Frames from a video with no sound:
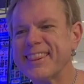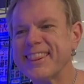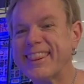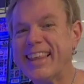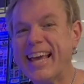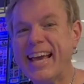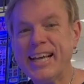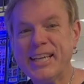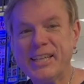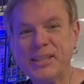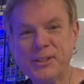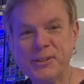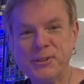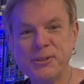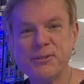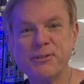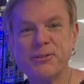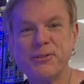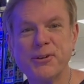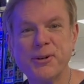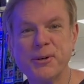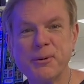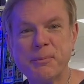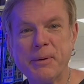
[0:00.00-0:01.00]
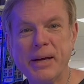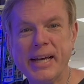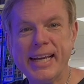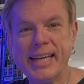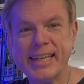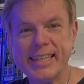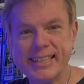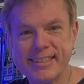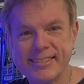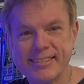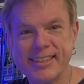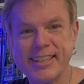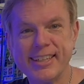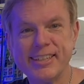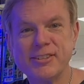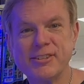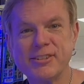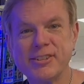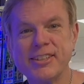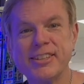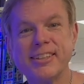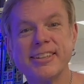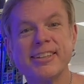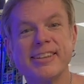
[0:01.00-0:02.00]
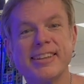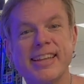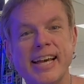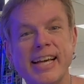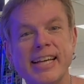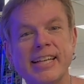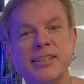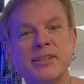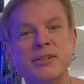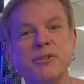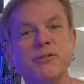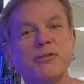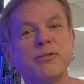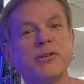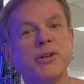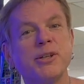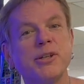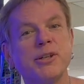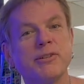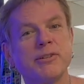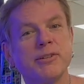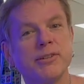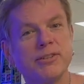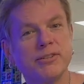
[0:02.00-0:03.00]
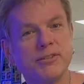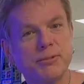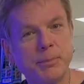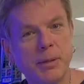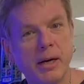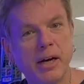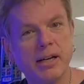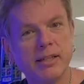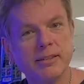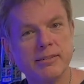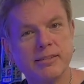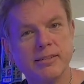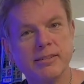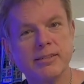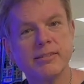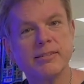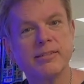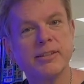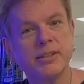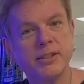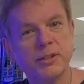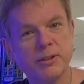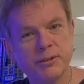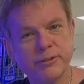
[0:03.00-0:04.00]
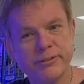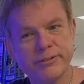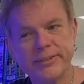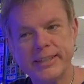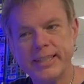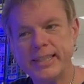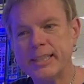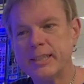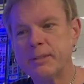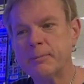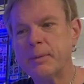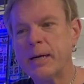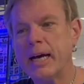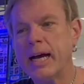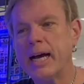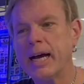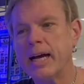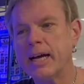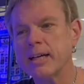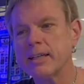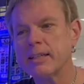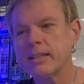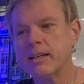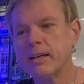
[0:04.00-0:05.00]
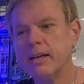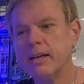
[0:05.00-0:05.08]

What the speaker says: Thank you for paying attention. Thank you for your responses and your feedback.